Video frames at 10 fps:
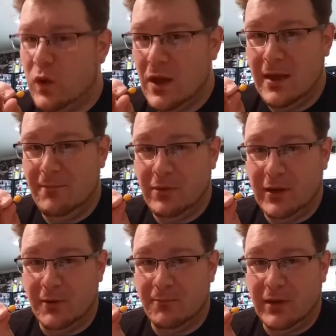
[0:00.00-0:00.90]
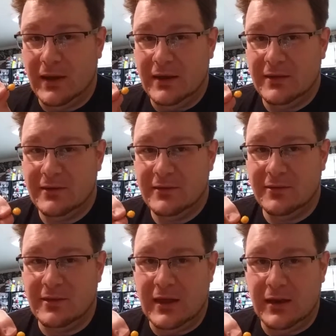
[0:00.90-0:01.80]
way bigger bite
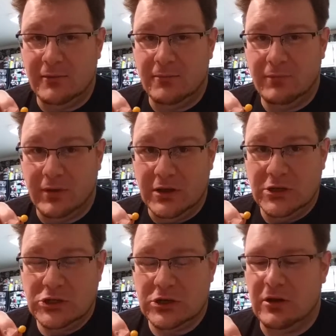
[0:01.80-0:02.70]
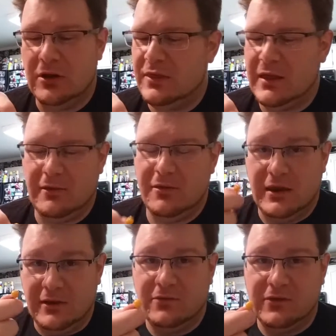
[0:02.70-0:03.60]
than punch or
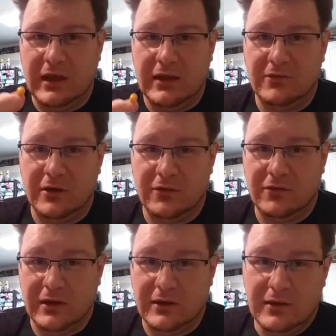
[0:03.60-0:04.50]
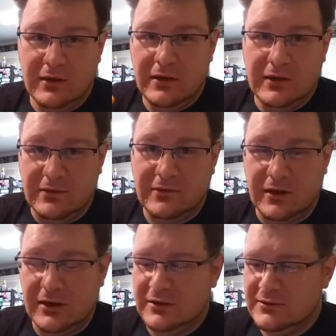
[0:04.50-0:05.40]
than size. You know, it's like it's
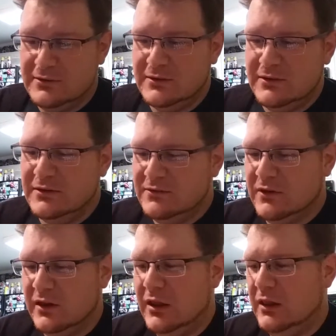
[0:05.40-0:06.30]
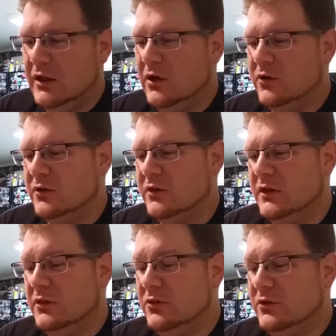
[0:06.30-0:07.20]
gonna hit a lot harder
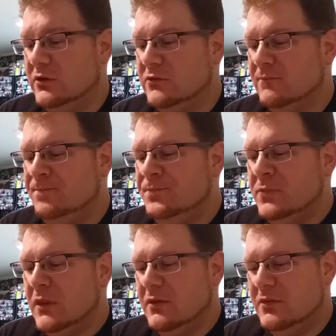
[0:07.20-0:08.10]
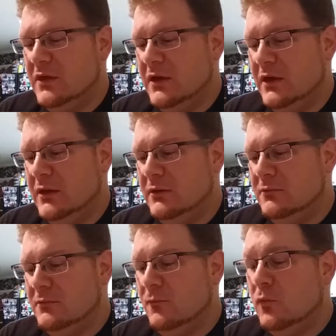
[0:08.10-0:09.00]
than it looks. The
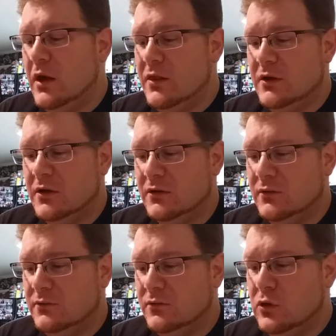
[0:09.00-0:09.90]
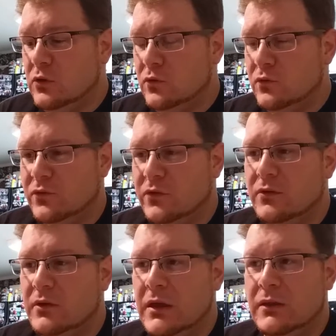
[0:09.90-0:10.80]
way they're used
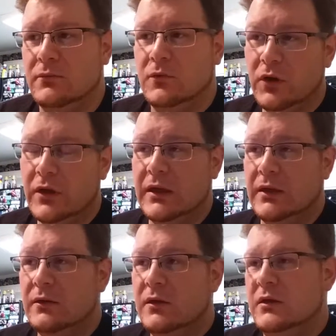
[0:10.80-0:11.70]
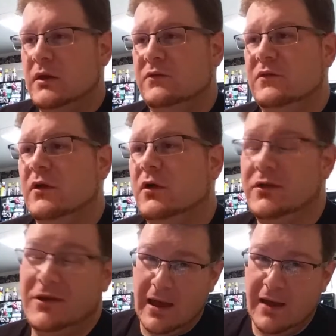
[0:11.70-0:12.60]
in cooking is they're
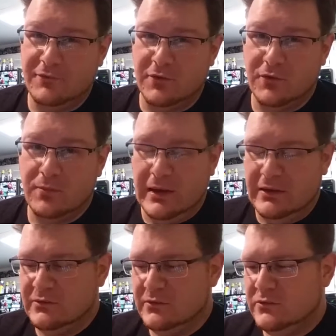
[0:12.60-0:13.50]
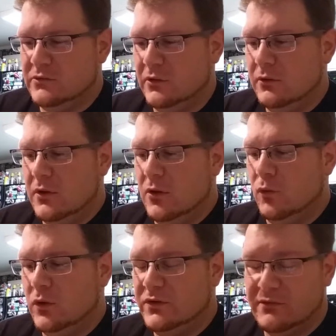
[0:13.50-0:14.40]
called after spice. So
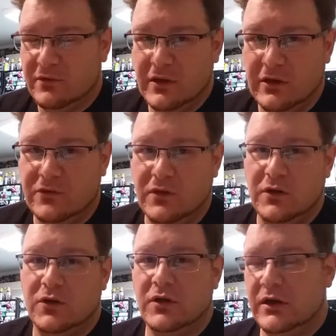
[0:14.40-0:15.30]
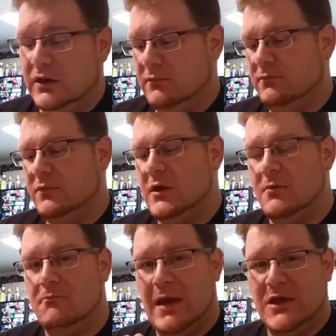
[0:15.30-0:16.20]
once everything is done cooking,
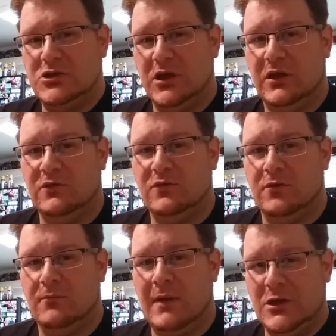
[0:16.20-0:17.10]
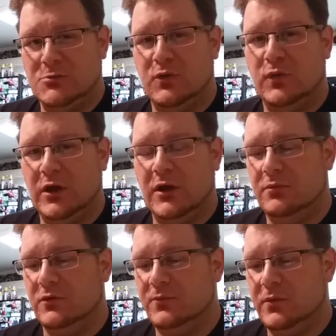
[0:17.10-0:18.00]
they're mashed against or mashed between a
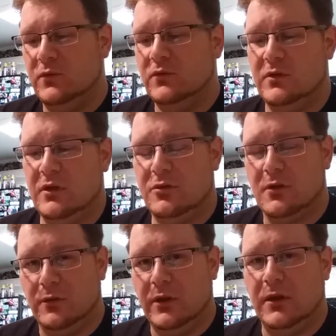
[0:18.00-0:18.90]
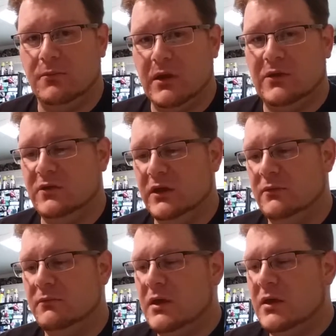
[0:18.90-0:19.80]
couple of spoons and then thrown in and mixed
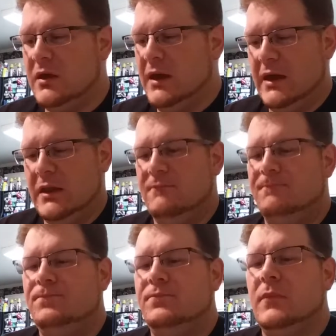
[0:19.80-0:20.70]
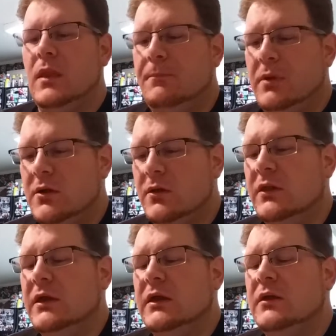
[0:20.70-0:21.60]
in. And
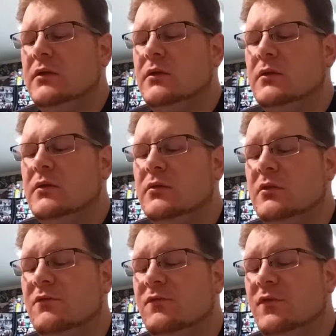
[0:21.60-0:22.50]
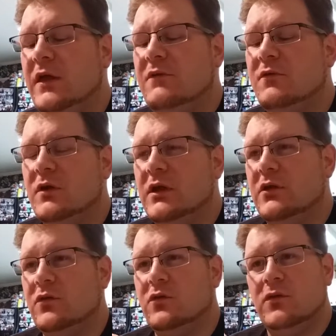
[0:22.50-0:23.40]
apparently the flavor
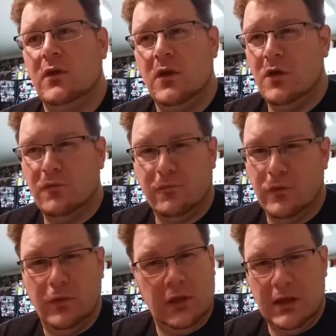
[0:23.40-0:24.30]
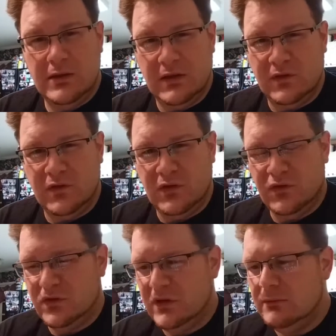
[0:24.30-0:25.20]
is fruity and
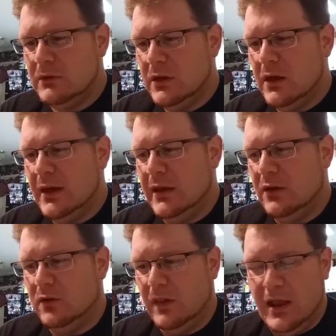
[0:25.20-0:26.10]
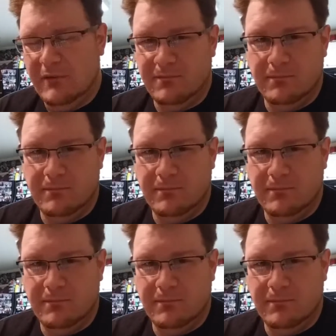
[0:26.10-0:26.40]
citrusy. And now a lot